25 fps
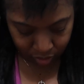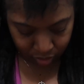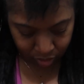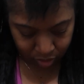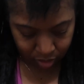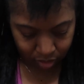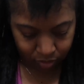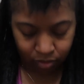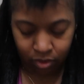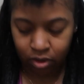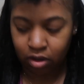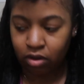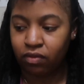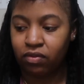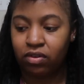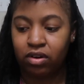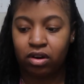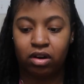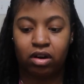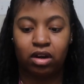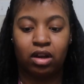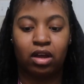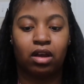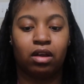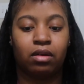know. We're gonna
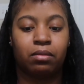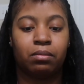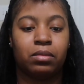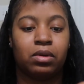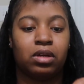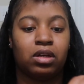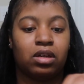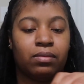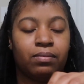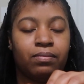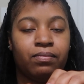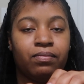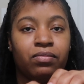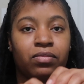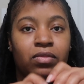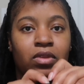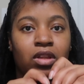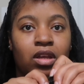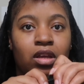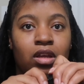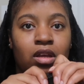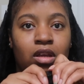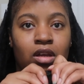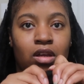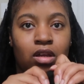figure it out. But
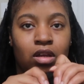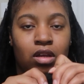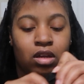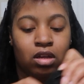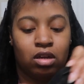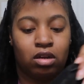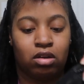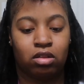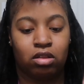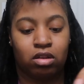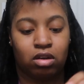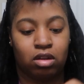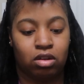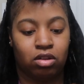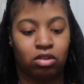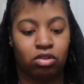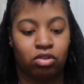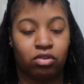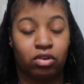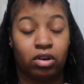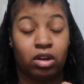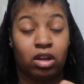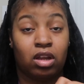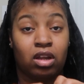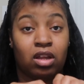here's another
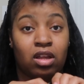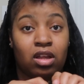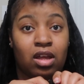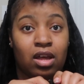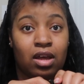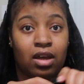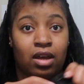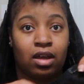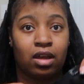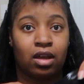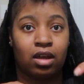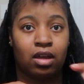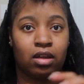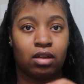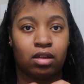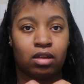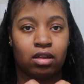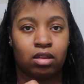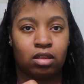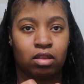3 I got.